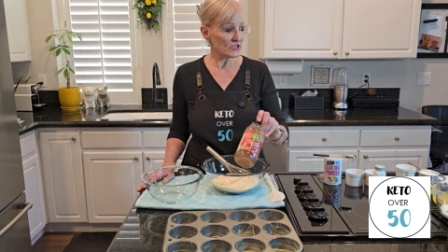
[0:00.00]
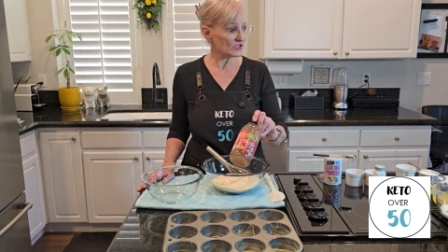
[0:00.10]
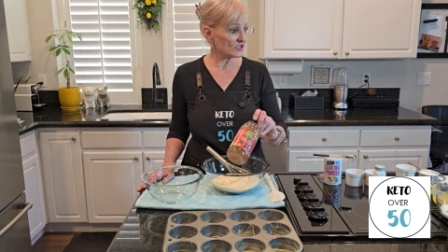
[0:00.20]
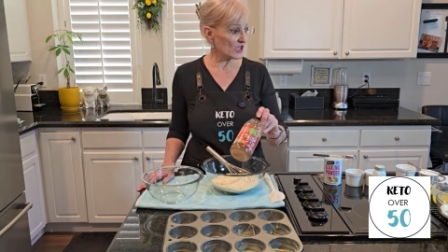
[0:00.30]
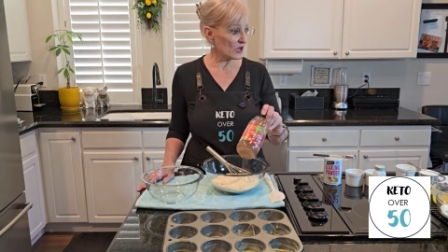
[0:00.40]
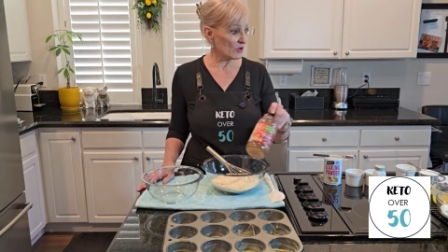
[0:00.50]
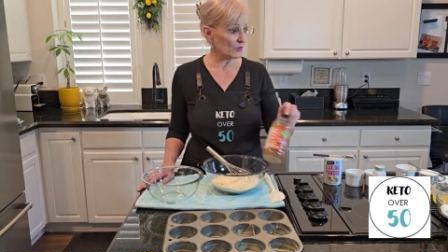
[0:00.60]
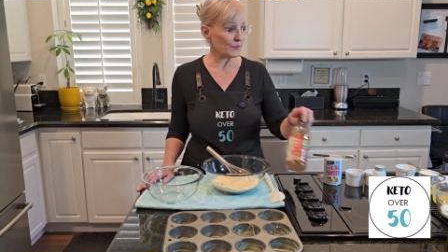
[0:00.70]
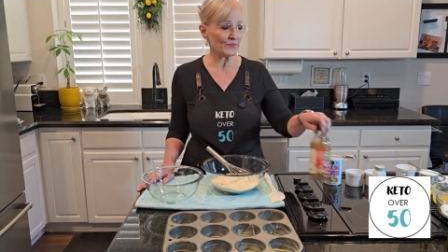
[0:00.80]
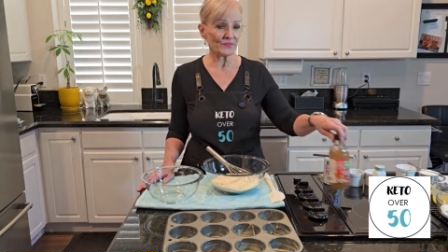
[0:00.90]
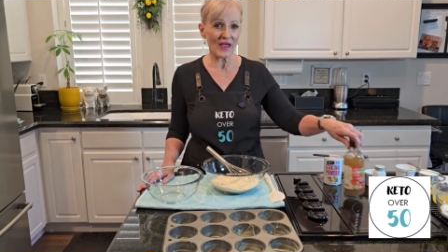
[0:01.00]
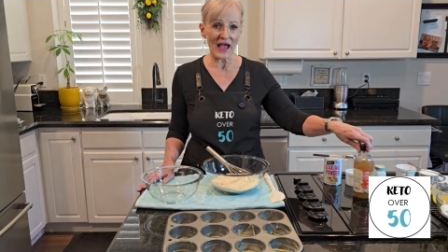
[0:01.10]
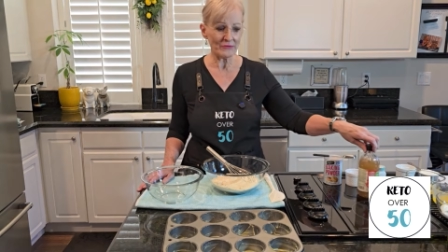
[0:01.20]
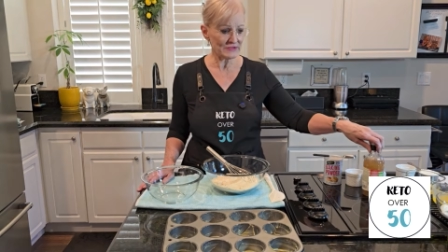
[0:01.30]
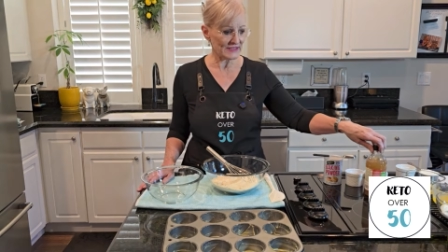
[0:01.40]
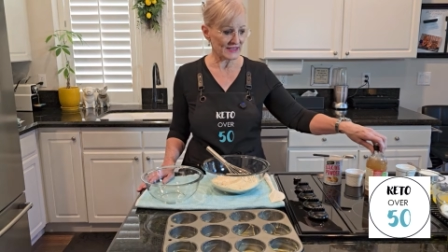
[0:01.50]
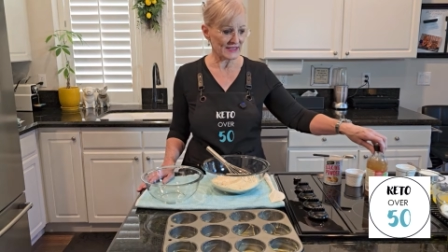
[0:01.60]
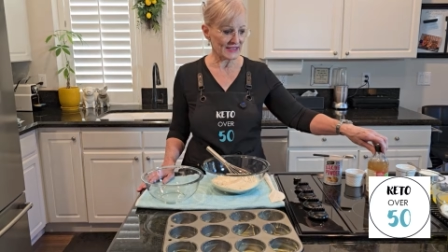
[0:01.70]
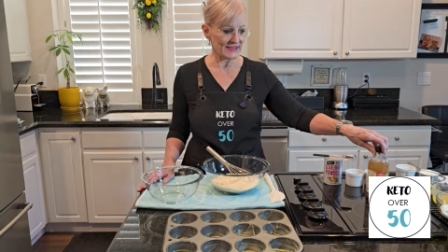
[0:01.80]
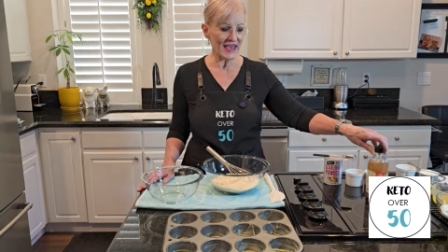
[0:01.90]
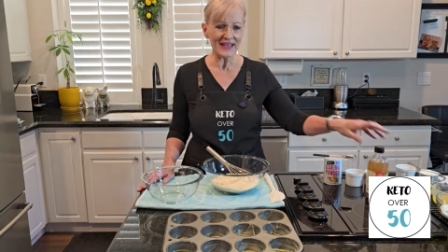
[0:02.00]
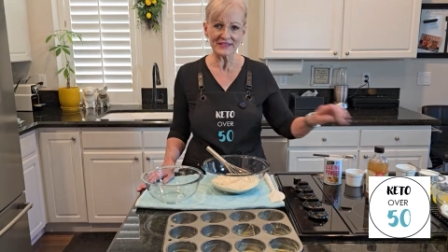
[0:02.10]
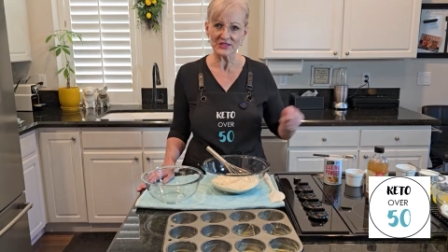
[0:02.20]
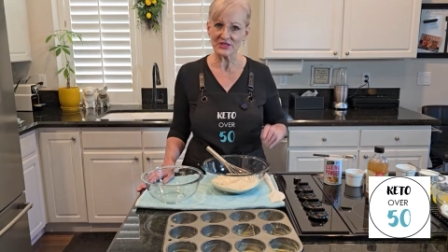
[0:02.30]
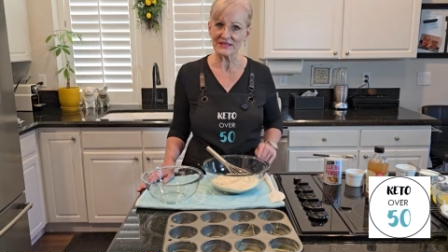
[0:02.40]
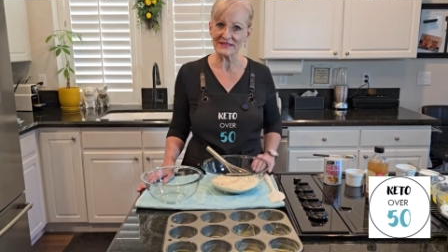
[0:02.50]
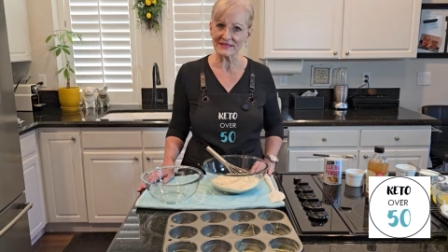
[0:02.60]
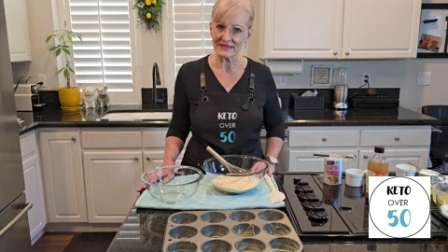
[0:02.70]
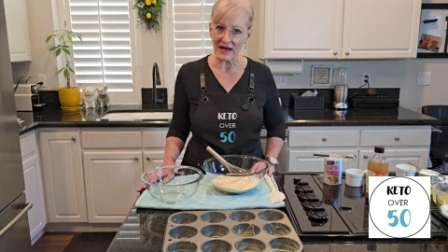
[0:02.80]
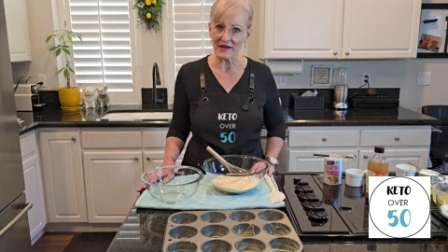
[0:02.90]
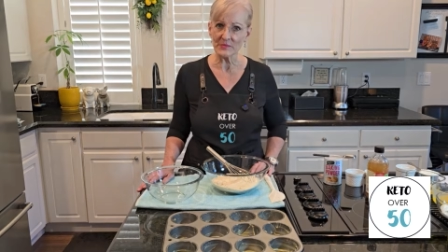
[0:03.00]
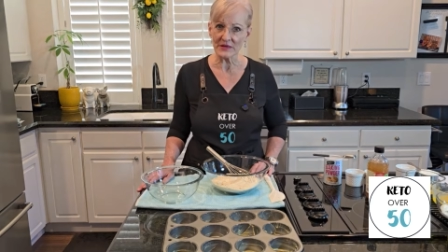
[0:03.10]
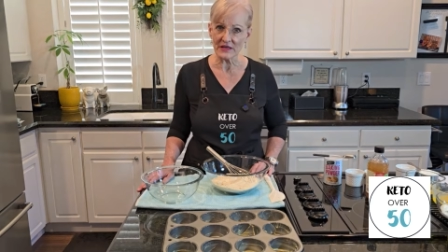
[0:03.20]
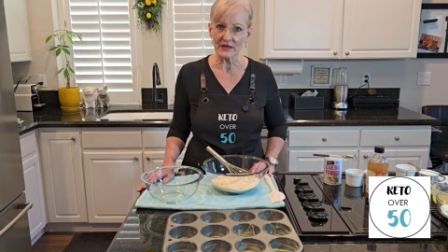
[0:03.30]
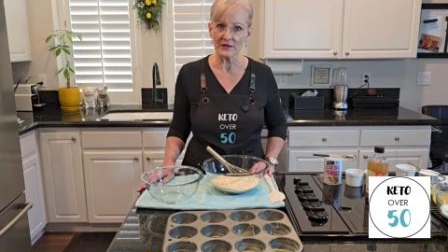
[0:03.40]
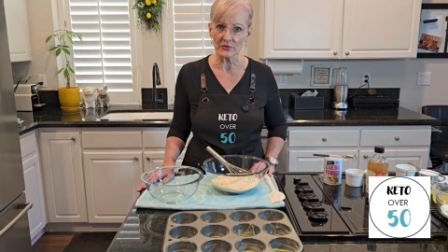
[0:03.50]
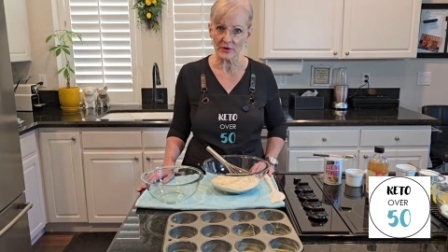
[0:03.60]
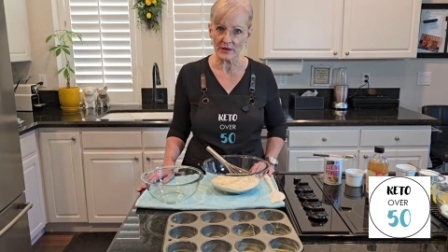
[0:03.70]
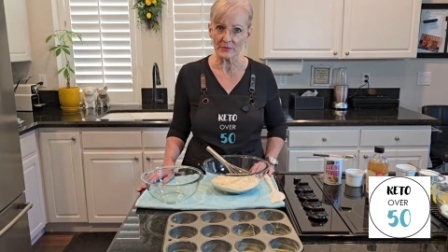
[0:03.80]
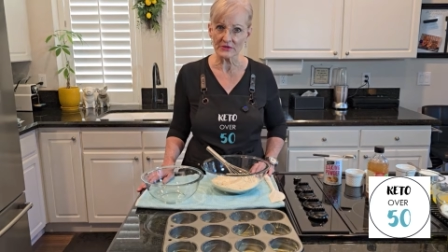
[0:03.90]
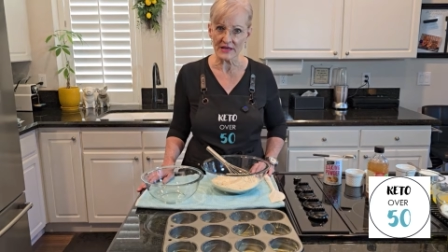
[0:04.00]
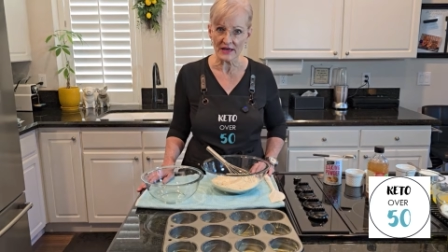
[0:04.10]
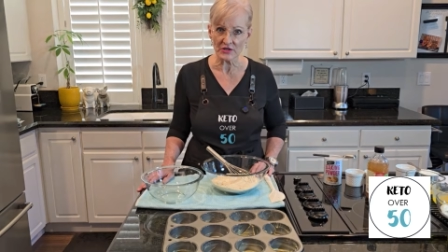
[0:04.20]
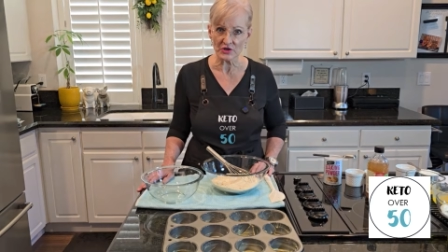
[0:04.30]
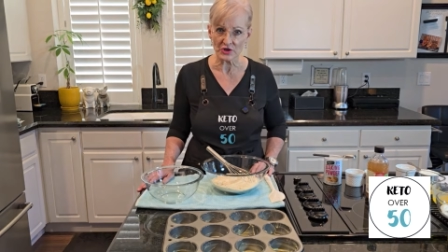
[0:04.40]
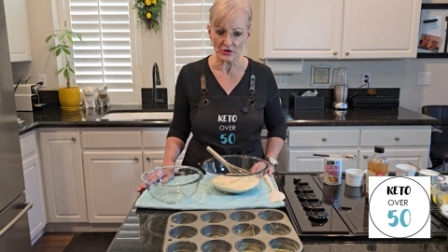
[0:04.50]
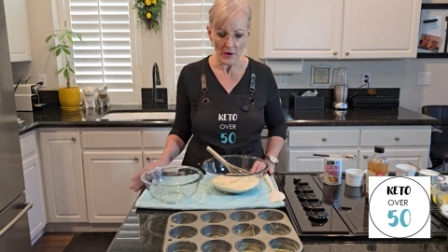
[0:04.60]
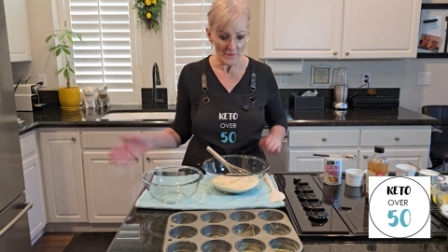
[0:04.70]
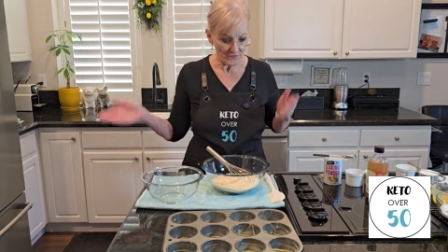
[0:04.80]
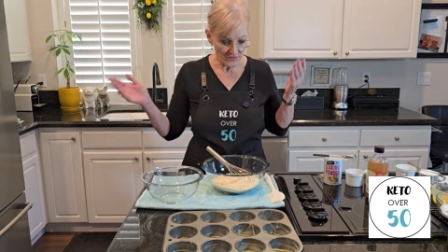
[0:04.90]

So I was thinking that's just got to be an incredible texture.